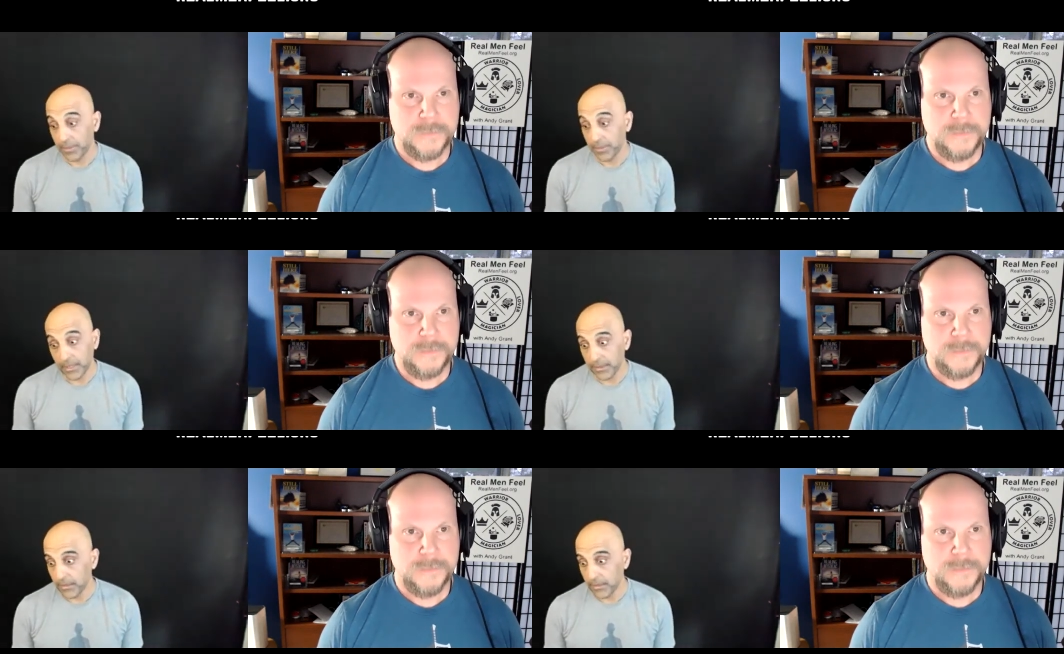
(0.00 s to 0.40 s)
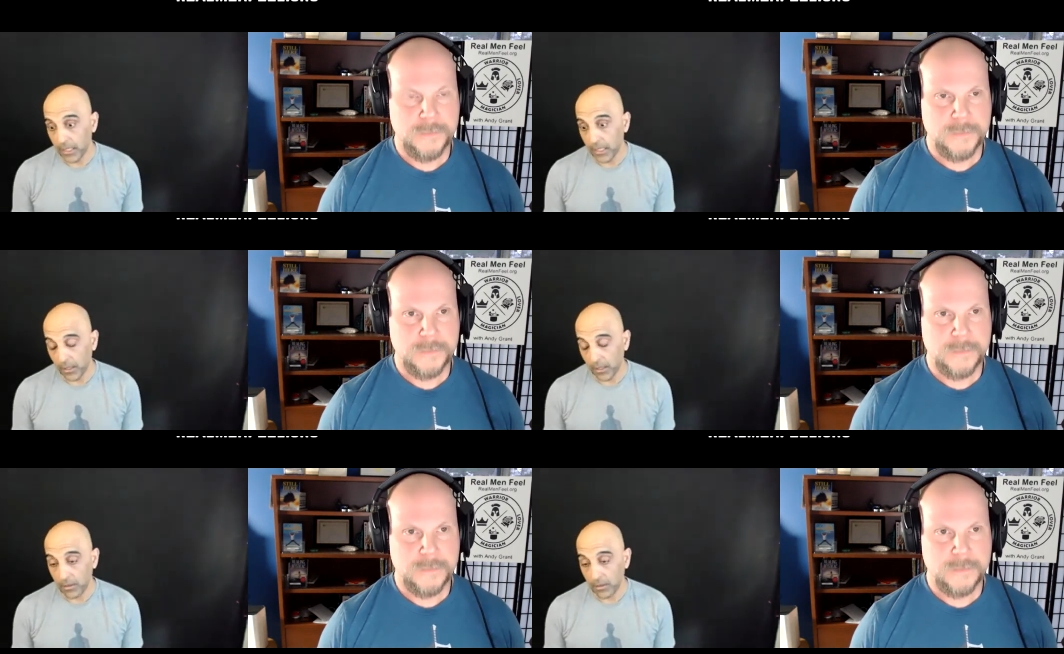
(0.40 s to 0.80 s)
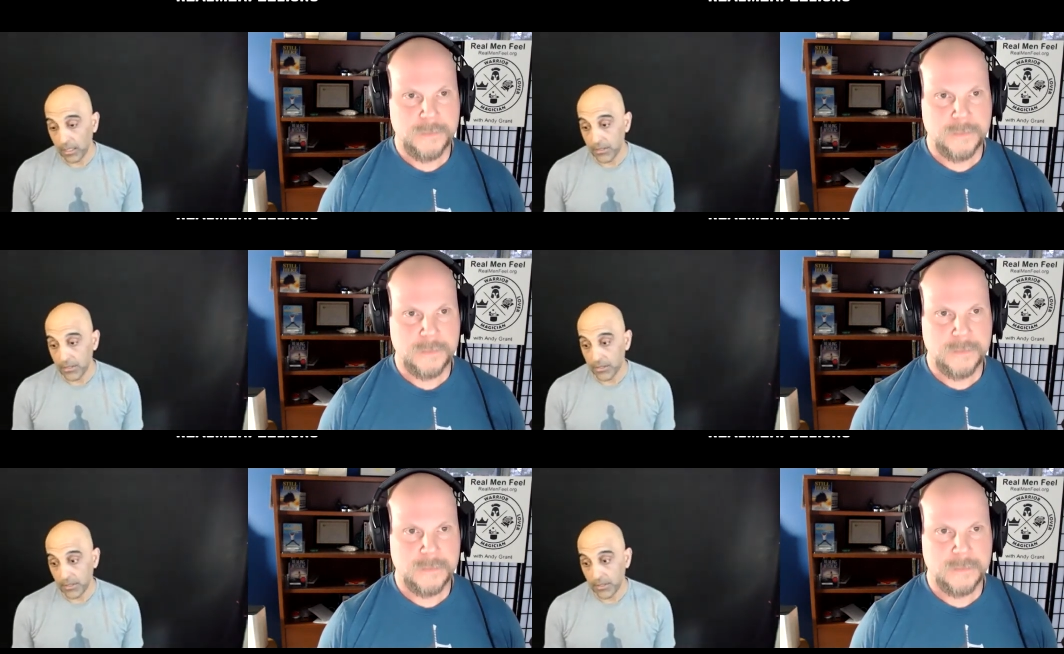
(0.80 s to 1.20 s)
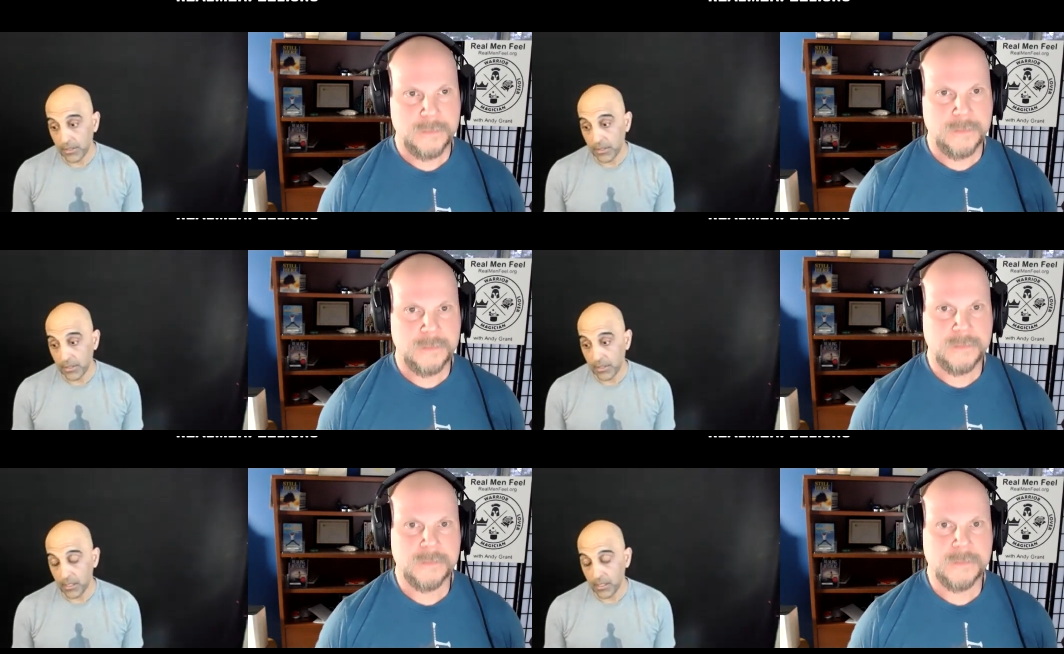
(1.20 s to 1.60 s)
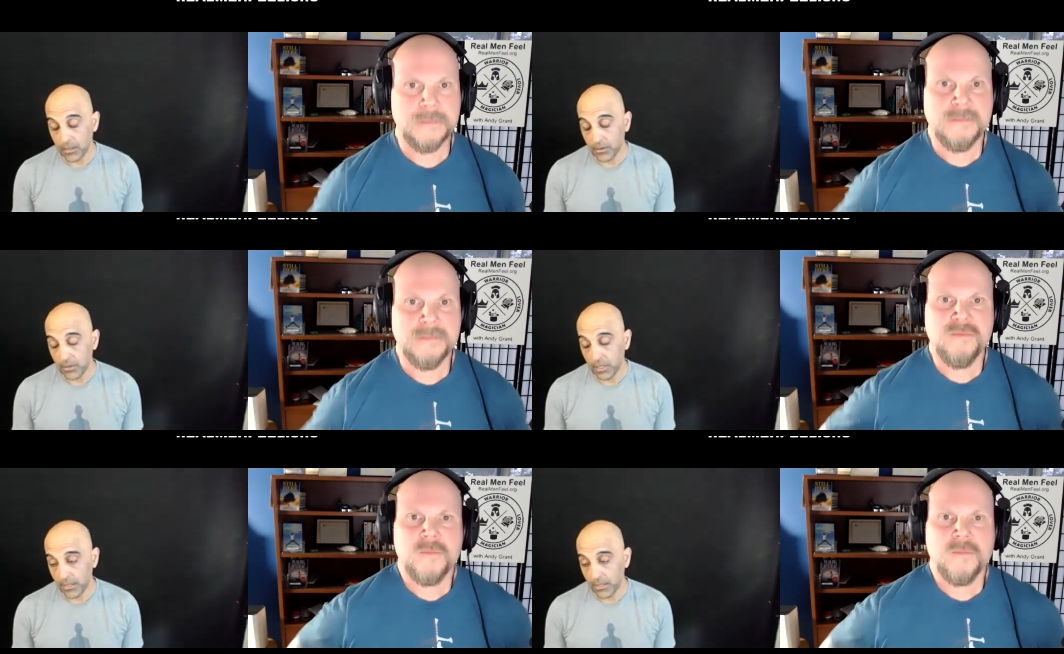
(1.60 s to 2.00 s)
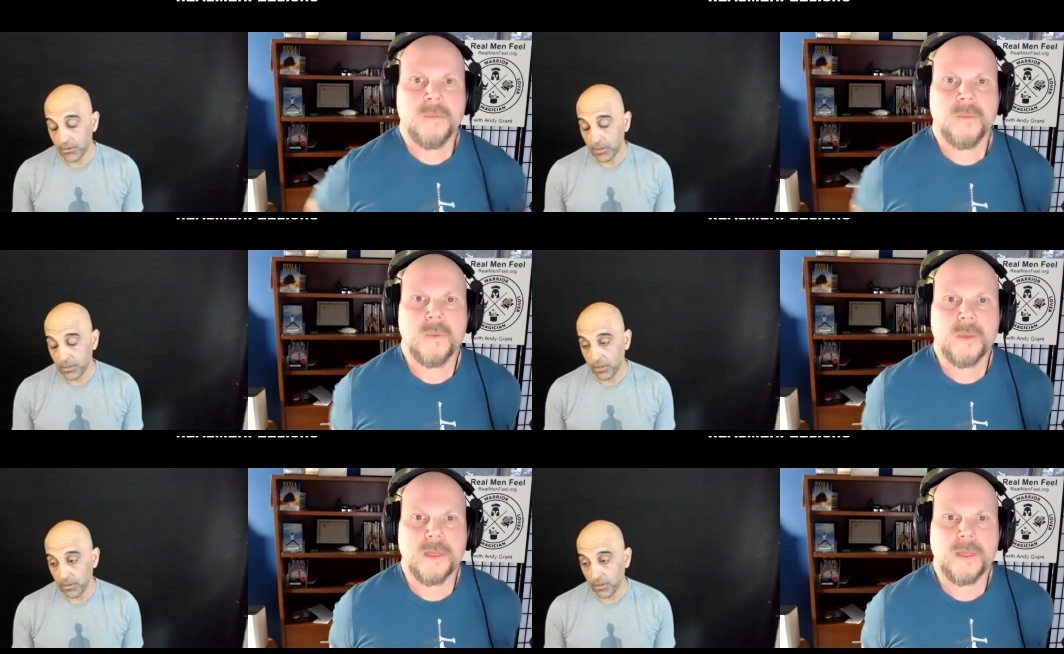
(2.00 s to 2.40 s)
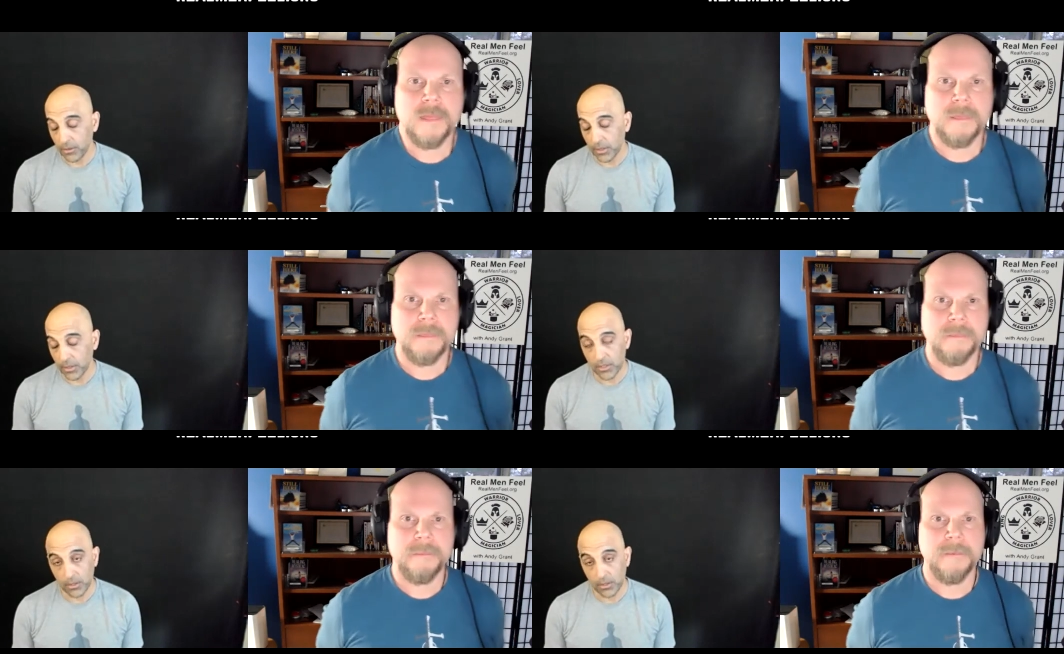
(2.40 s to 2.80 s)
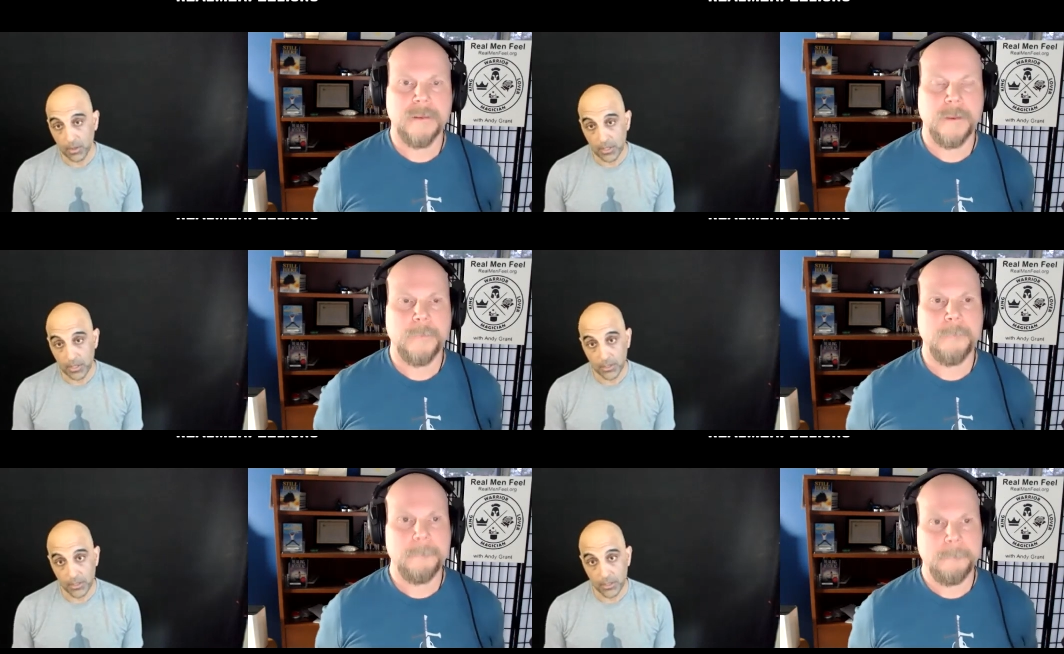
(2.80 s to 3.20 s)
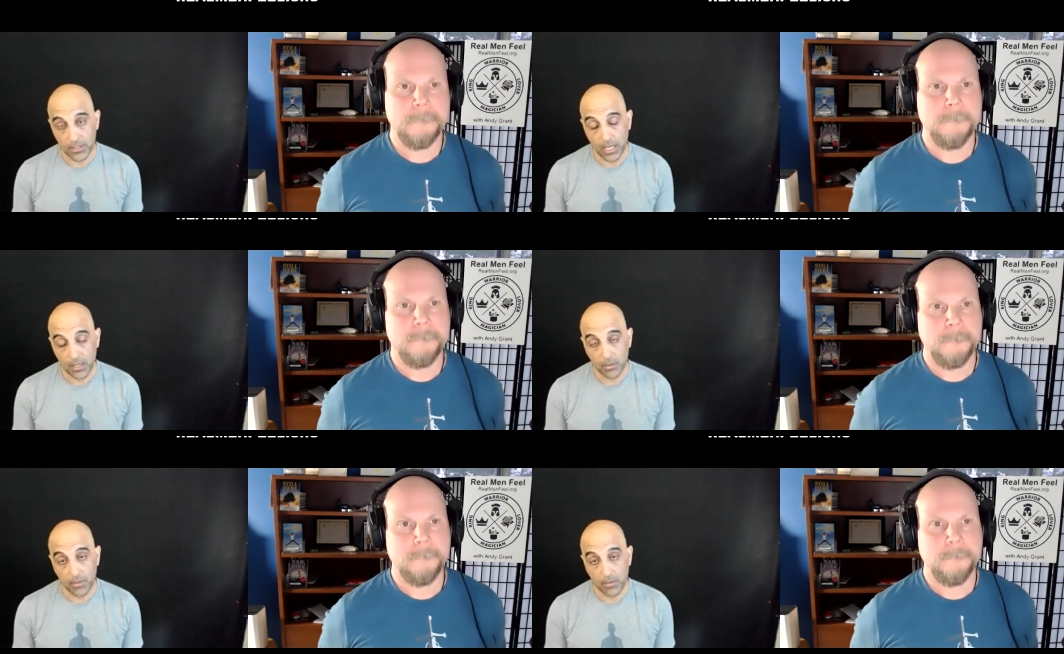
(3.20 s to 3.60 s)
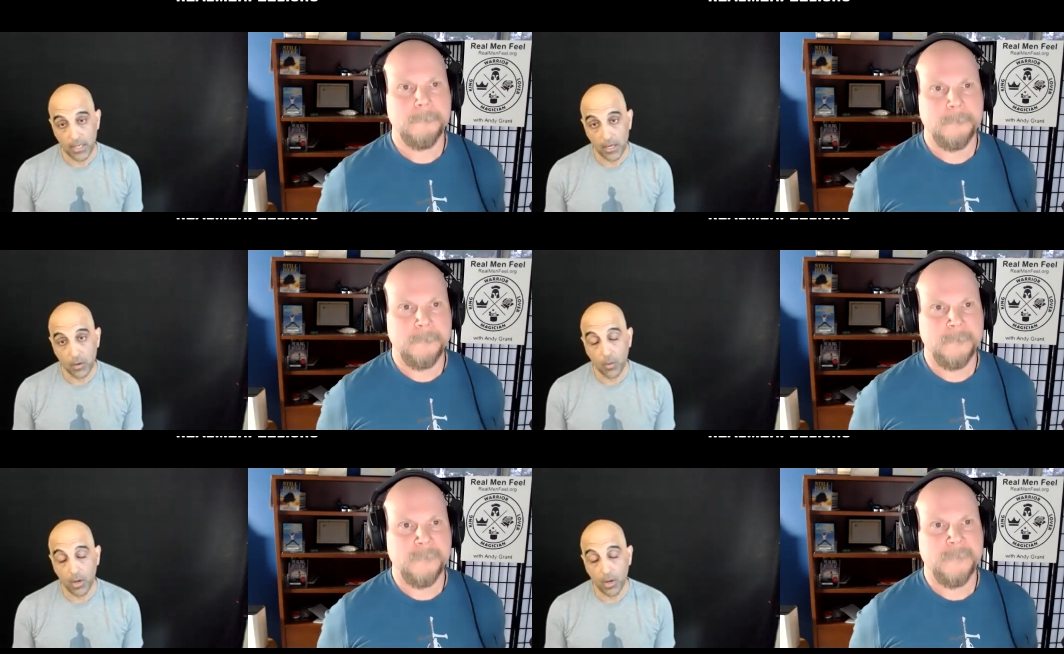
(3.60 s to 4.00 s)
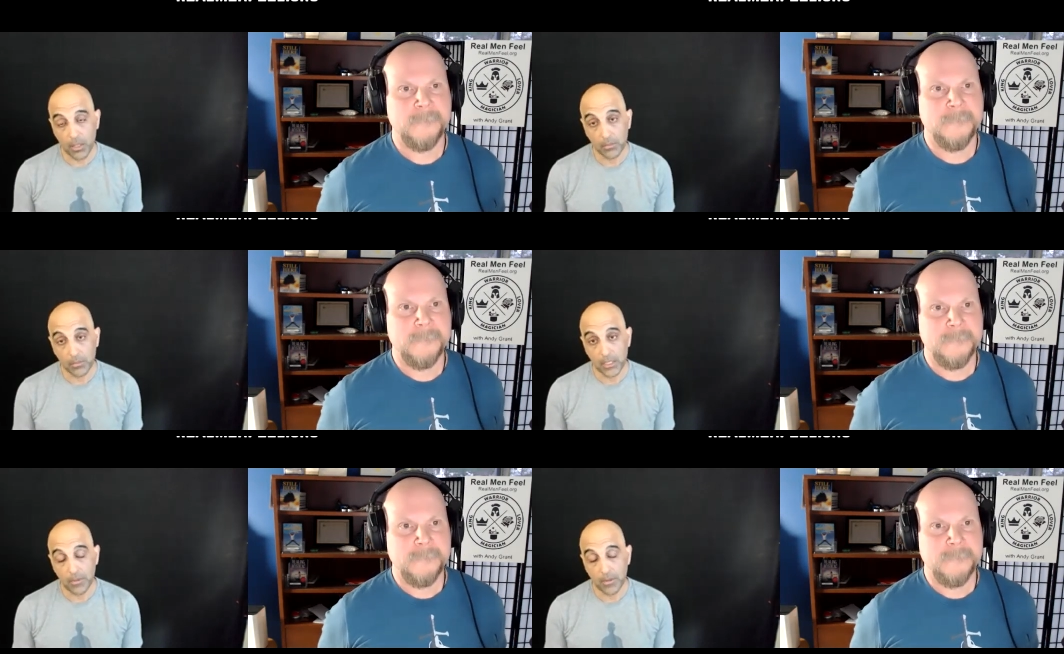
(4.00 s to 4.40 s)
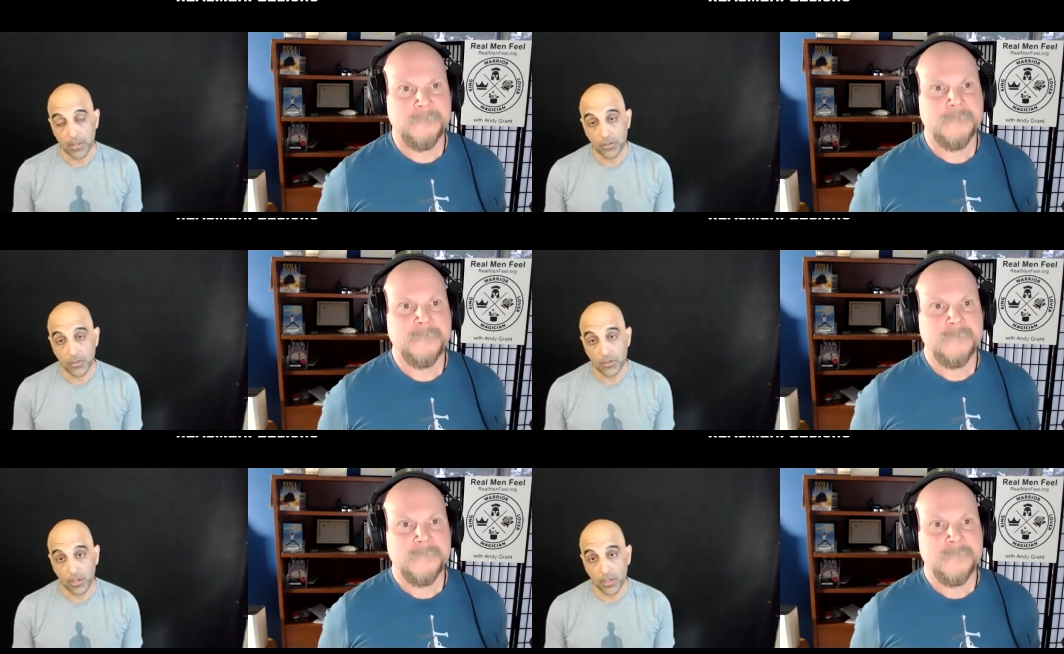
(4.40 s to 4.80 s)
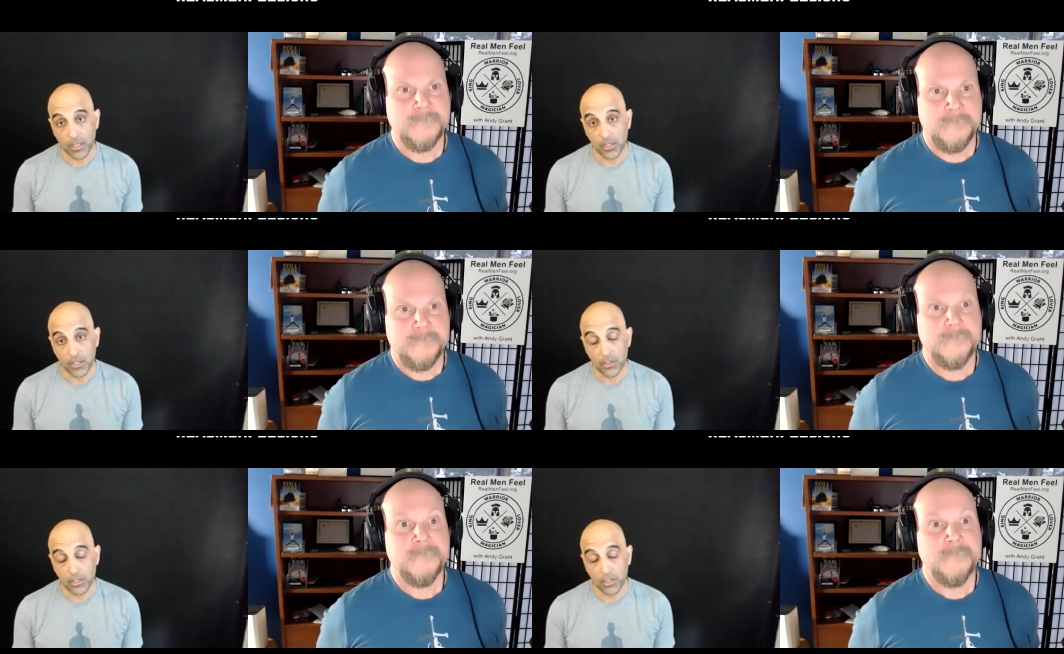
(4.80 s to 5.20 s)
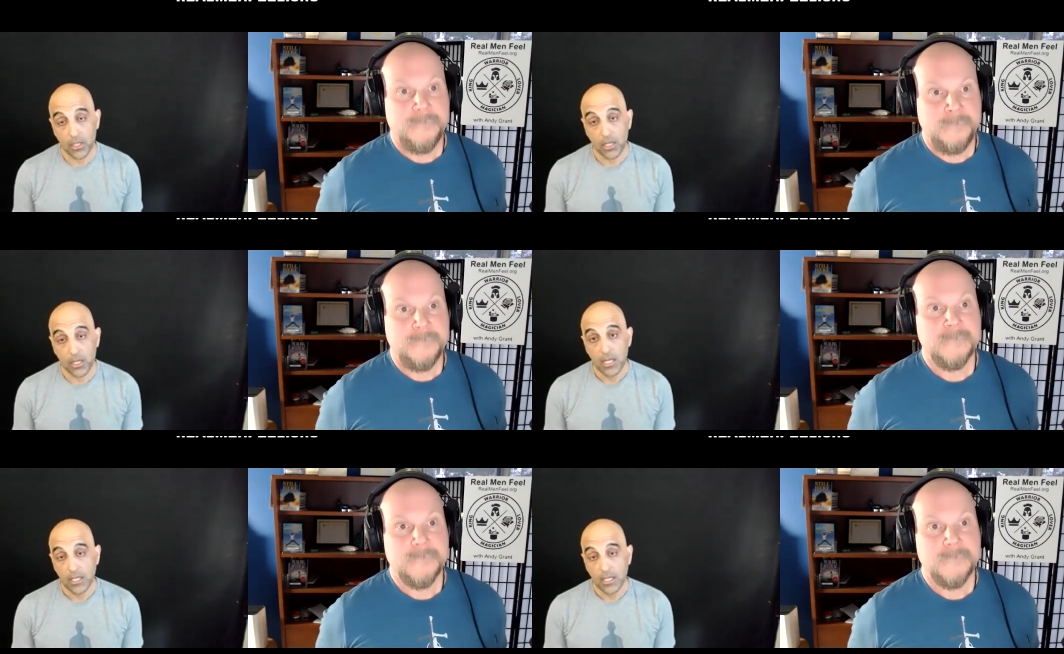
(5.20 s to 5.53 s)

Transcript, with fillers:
Speaker 1: But you know, it's you know to answer your original question is how do we make a quantum leap in this generation?